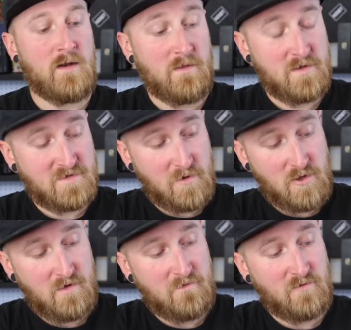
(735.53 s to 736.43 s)
Now this
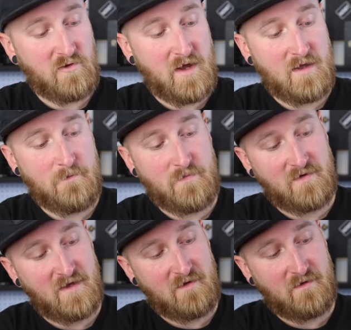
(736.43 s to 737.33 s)
version of the Trek in
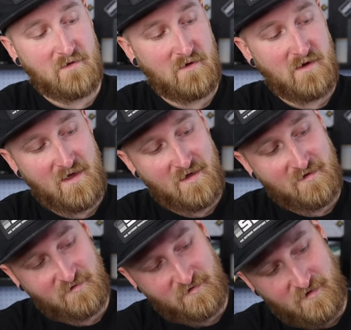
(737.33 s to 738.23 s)
particular
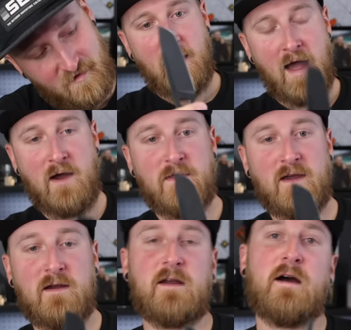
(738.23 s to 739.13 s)
is how
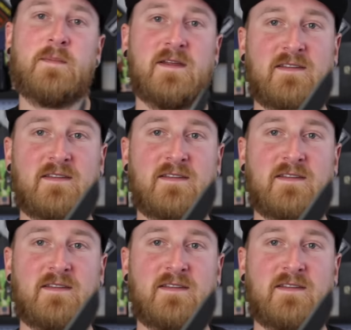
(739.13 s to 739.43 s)
they are coming